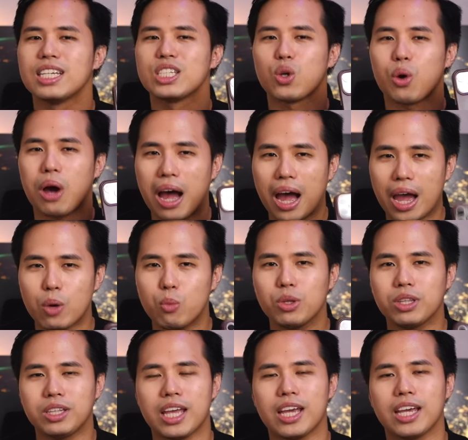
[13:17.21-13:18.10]
so I
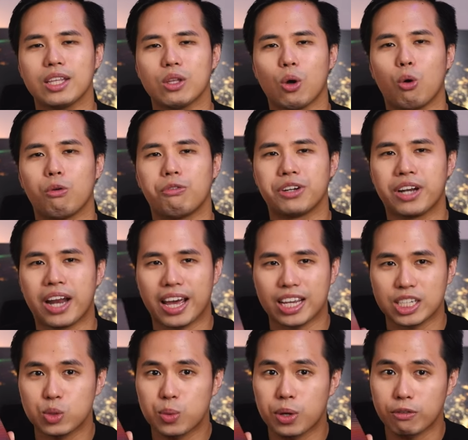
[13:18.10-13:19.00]
would take it over the
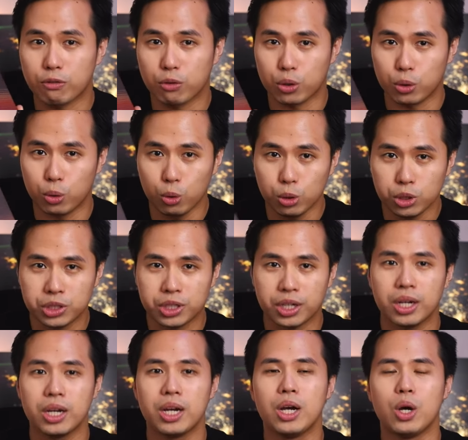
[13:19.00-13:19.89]
S24
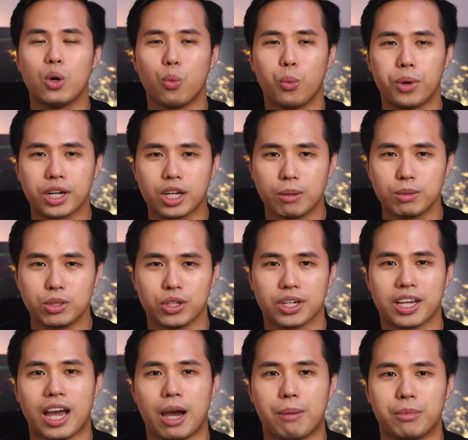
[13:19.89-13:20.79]
Ultra when it comes
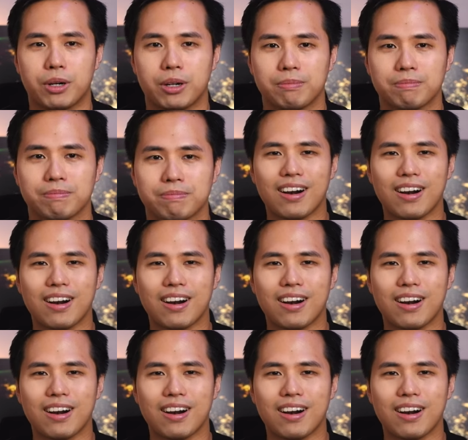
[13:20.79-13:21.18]
to the camera.